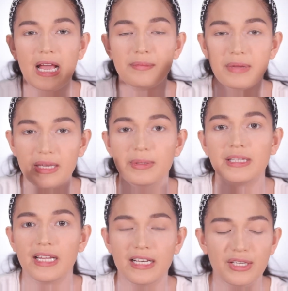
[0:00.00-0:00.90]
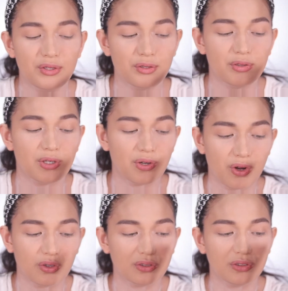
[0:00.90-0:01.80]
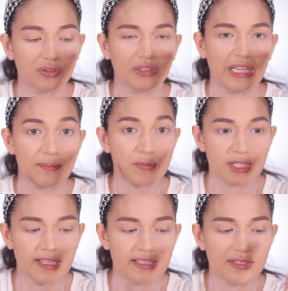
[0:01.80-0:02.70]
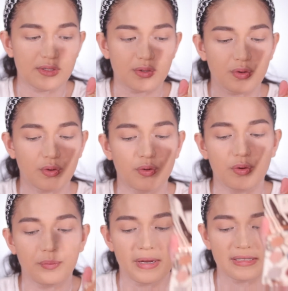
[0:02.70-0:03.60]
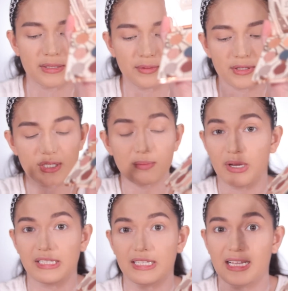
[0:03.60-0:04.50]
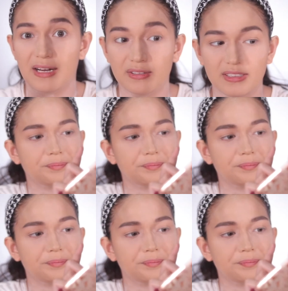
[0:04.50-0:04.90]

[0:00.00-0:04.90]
I may be telling you the wrong name shade, so might as well just point it out.